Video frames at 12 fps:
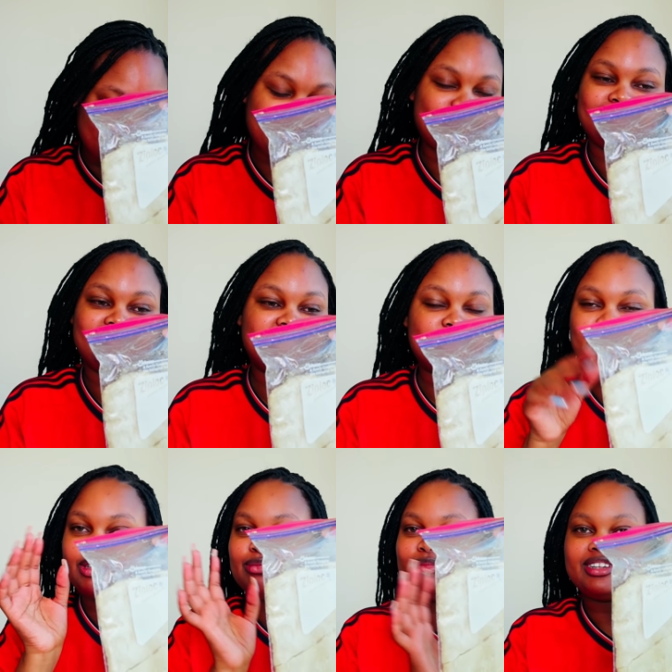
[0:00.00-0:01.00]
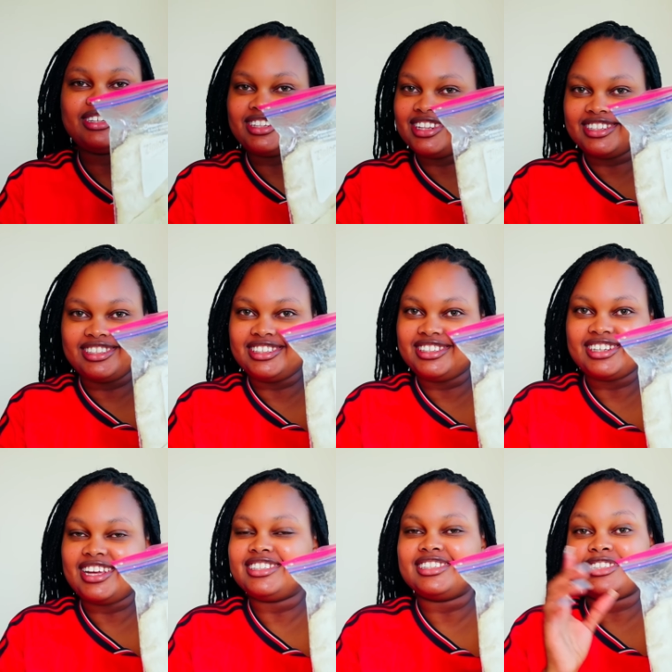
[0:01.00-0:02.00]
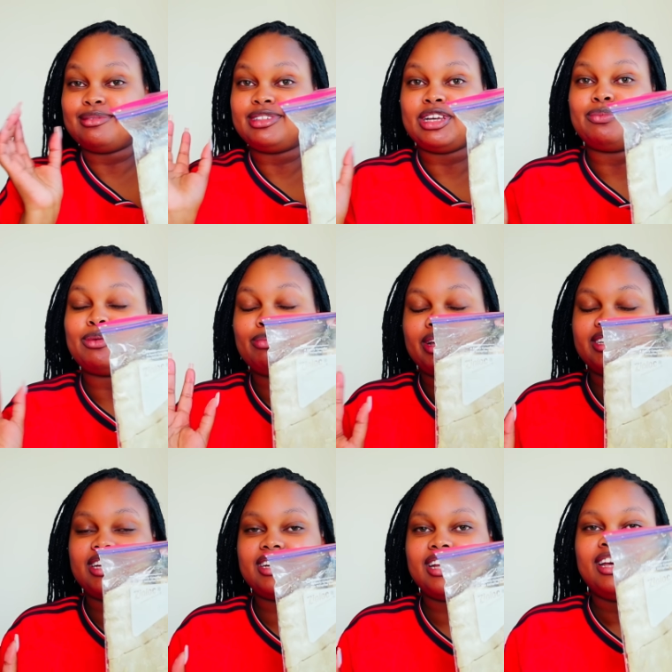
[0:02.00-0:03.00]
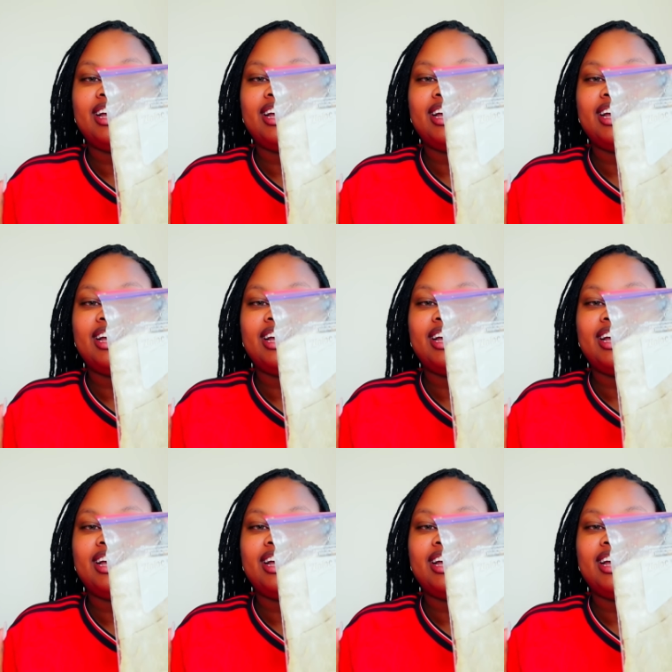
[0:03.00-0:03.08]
time. The same time we blended the ginger, the same time we blended